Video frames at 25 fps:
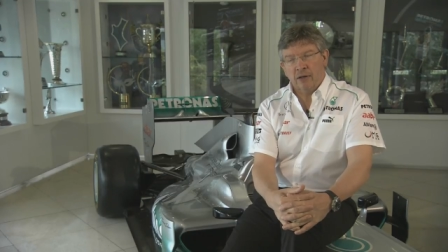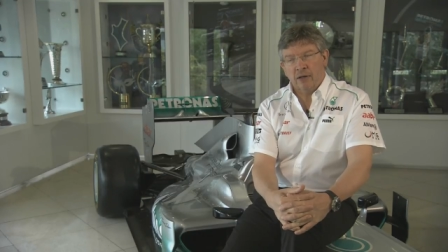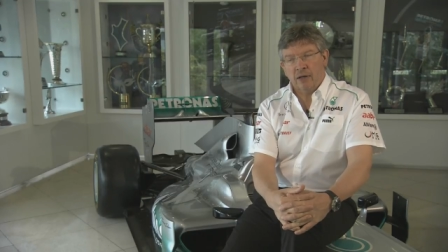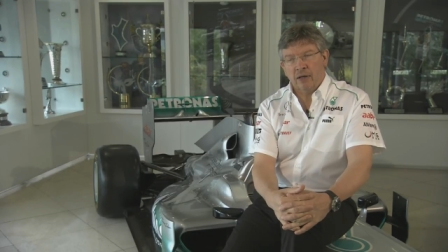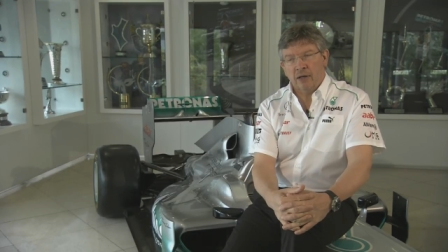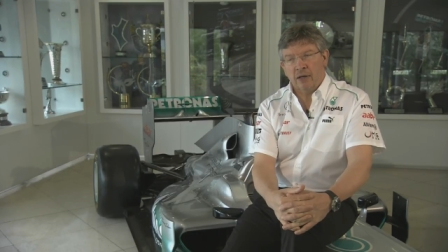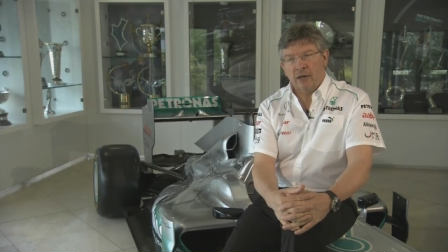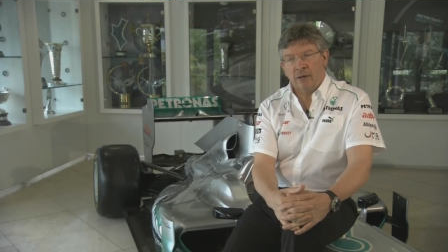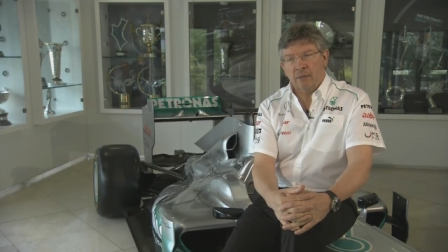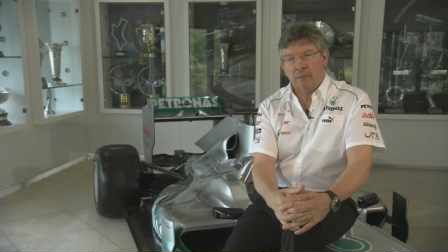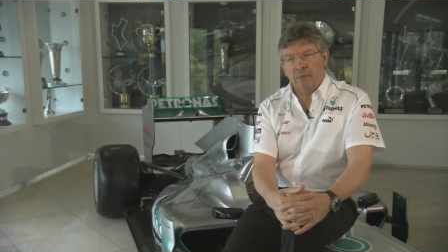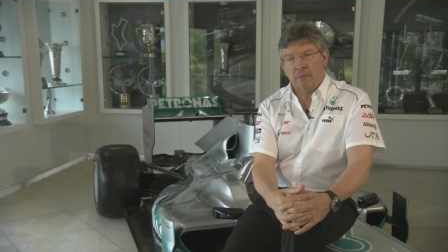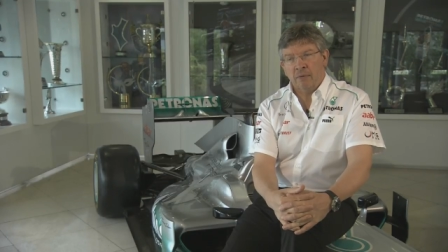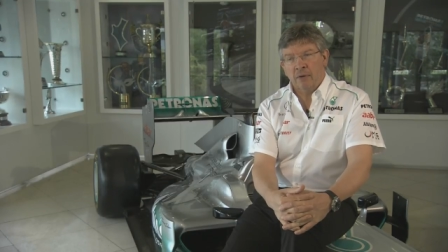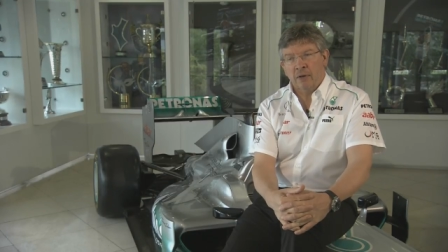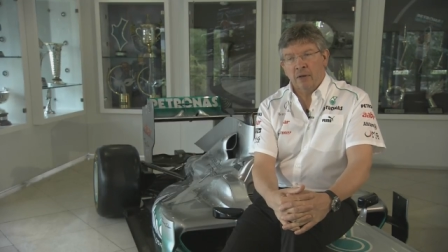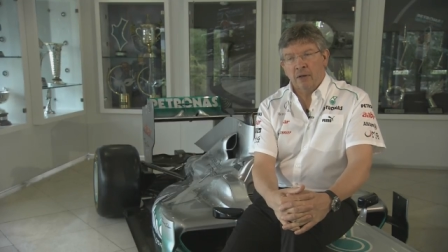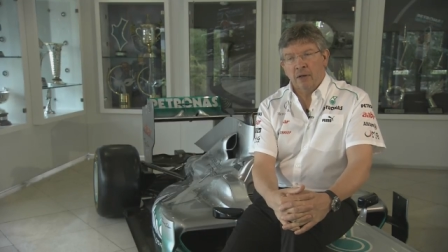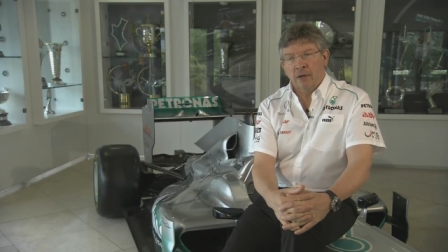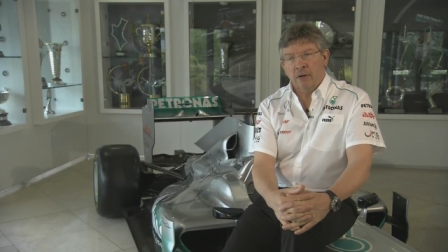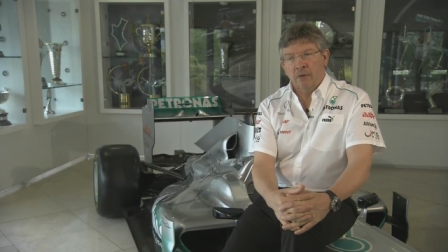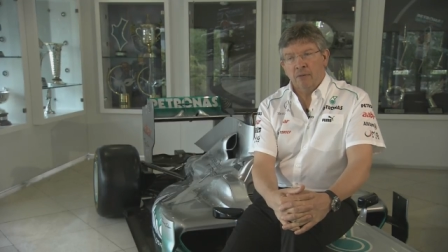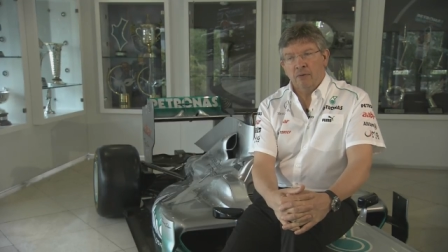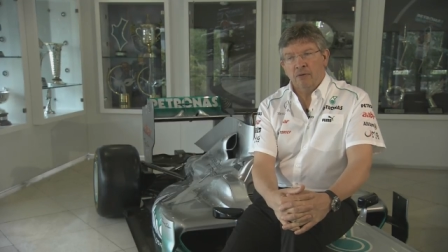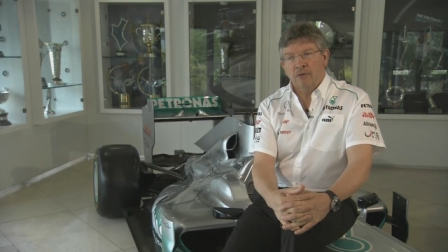Um,
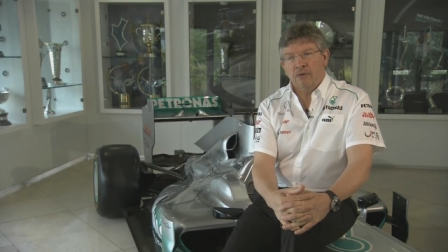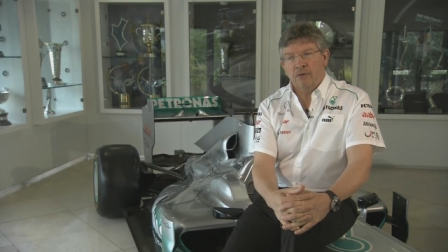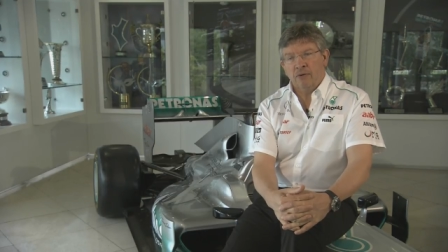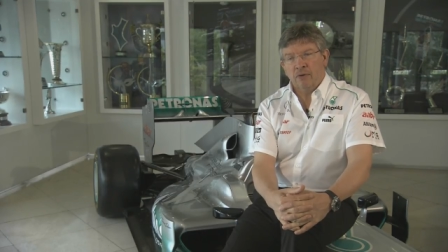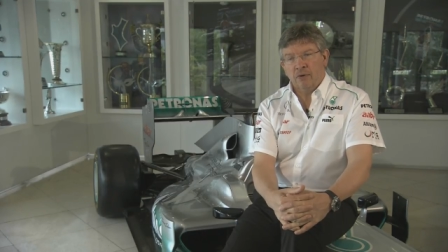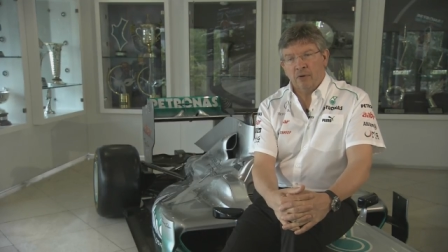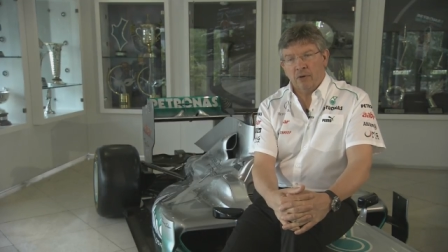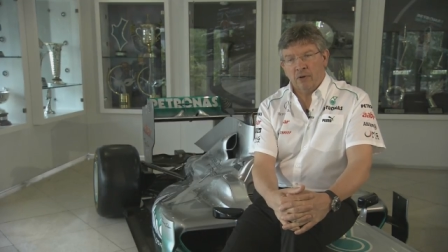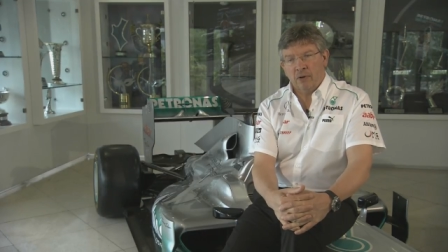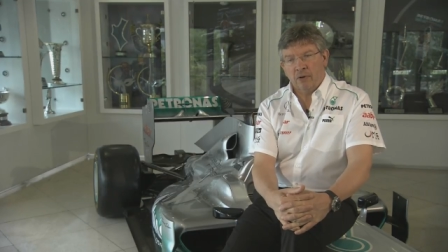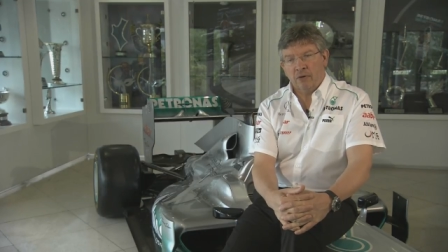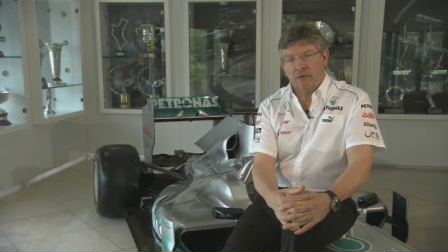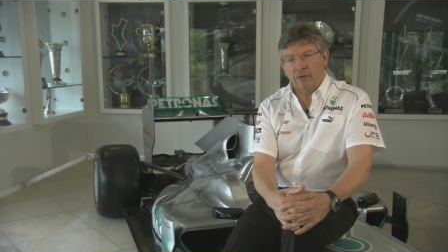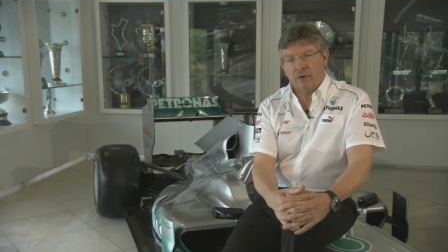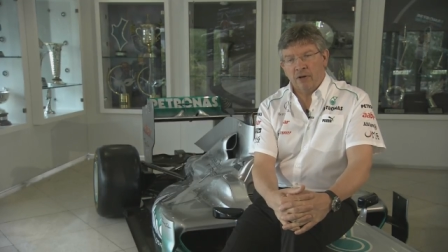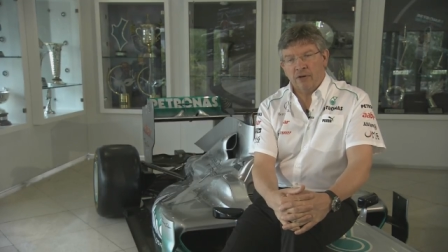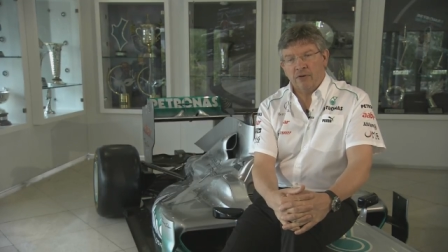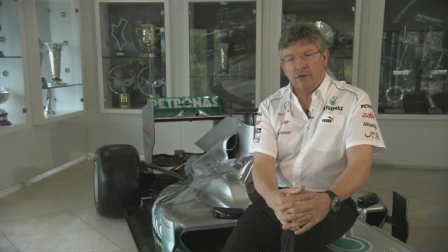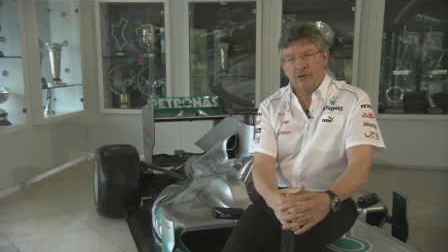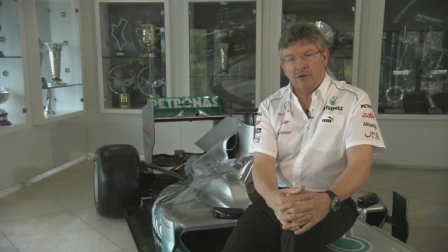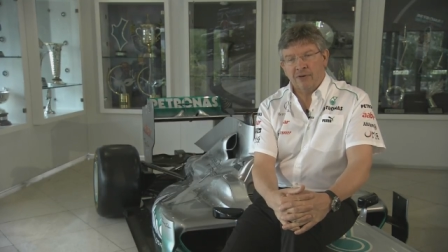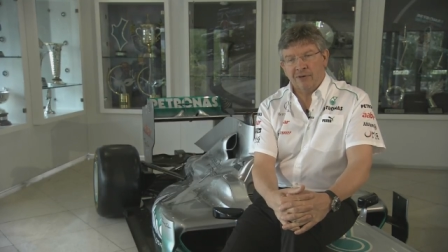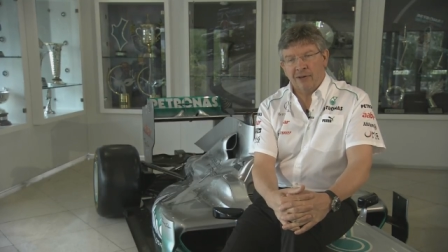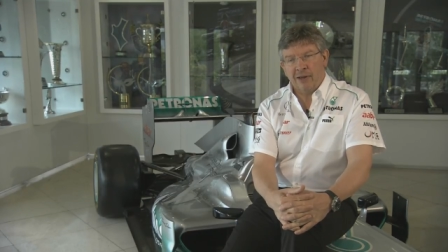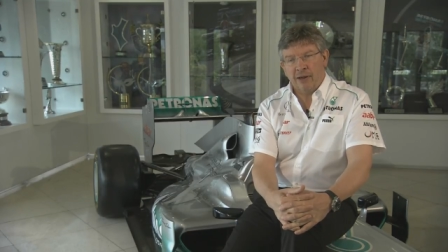still got a lot of
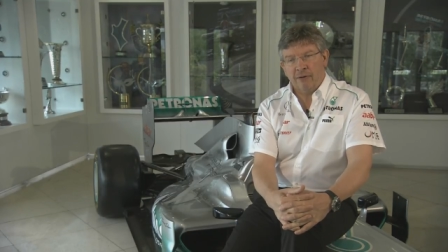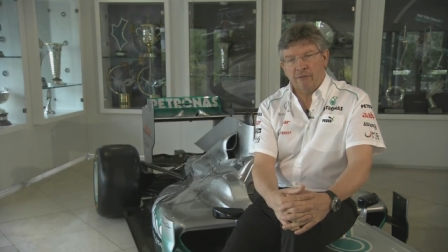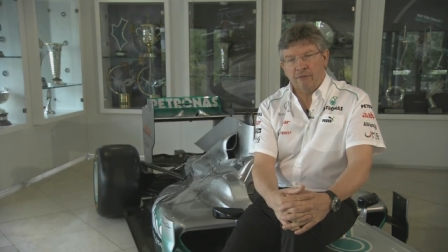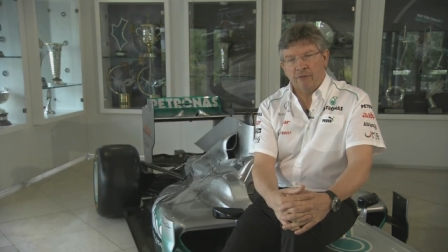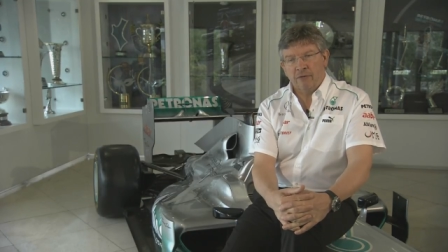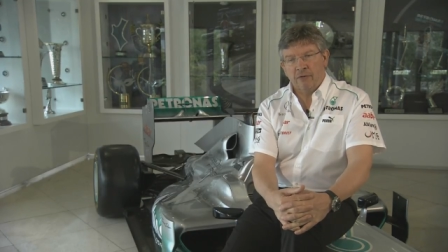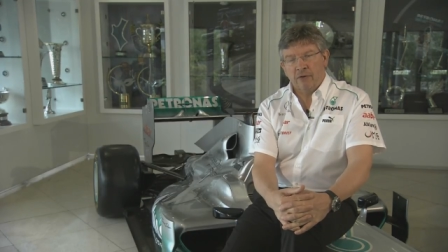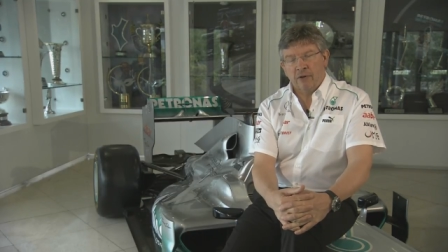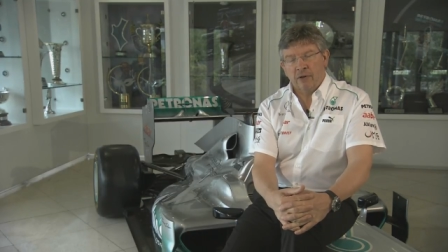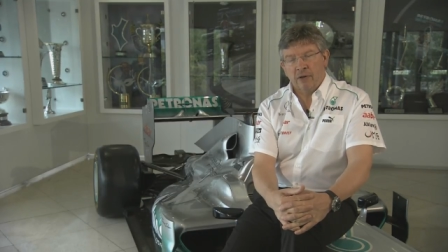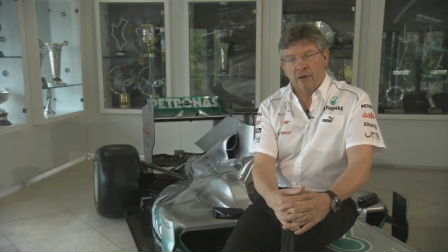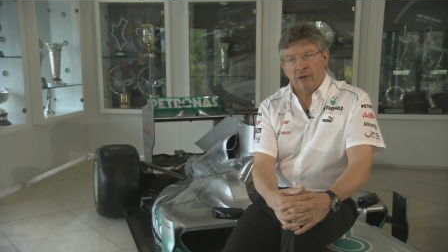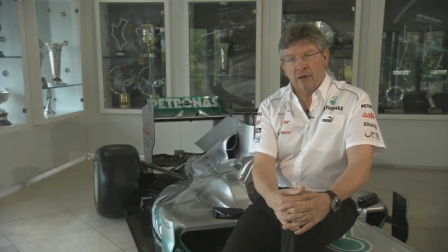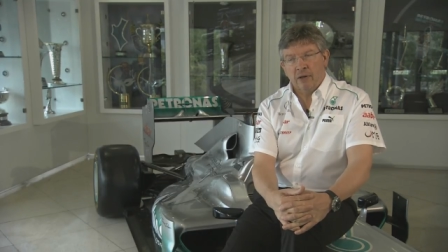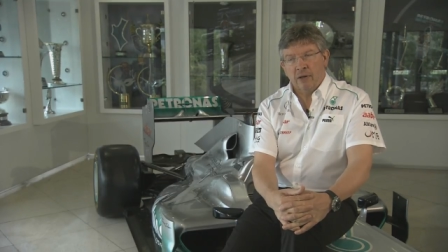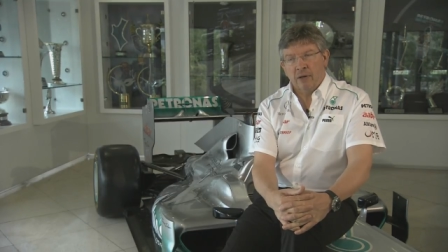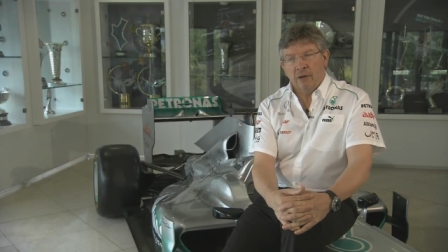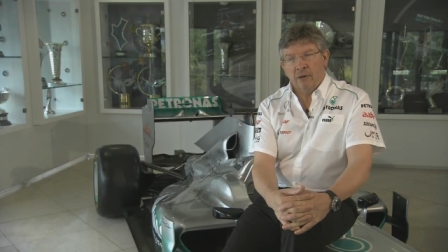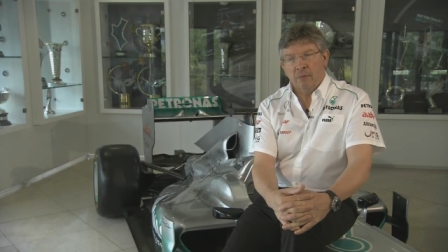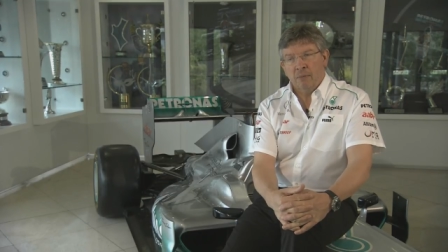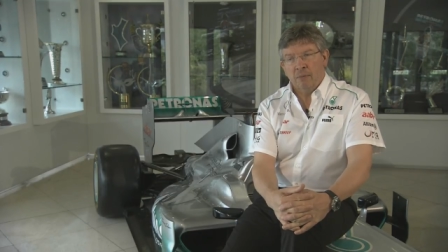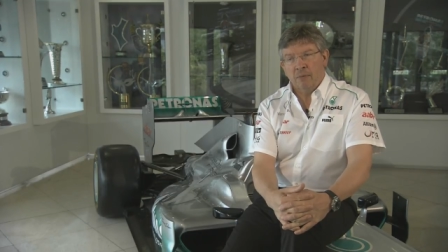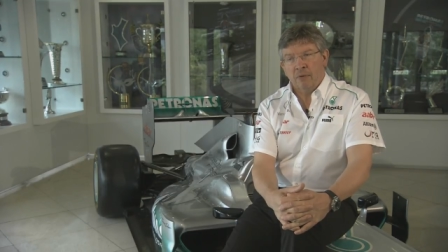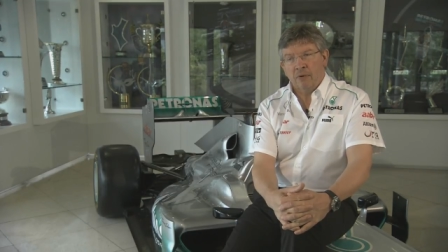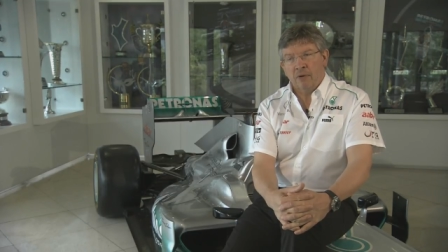races left.
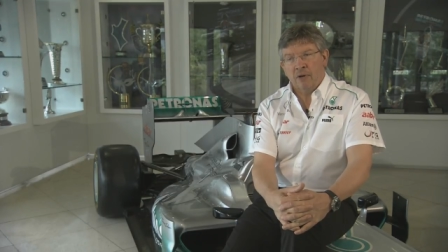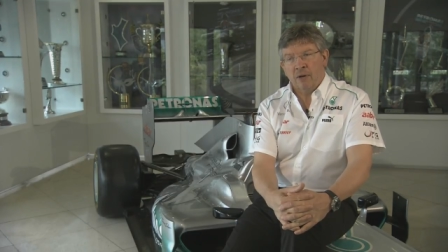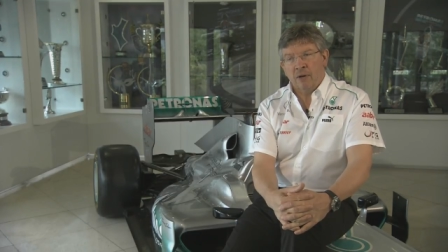But